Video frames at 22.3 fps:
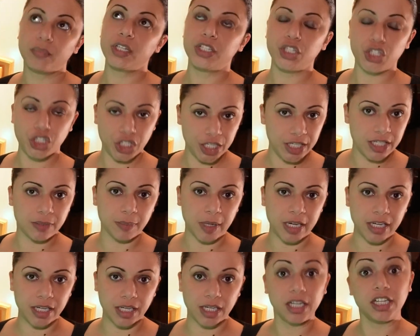In cheese
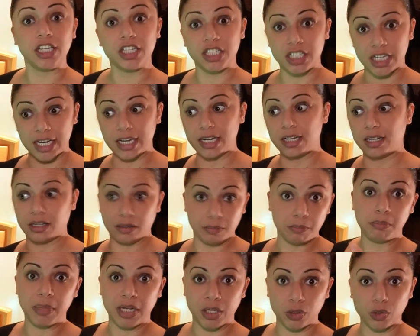making, you take
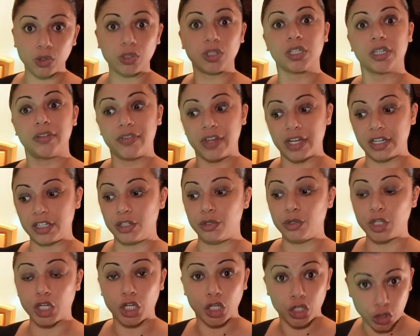milk and then you
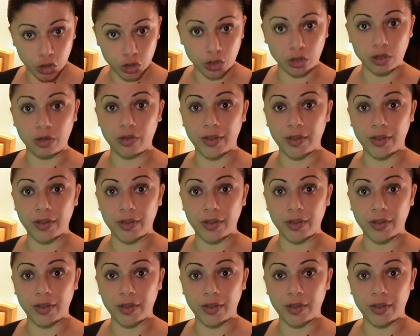curdle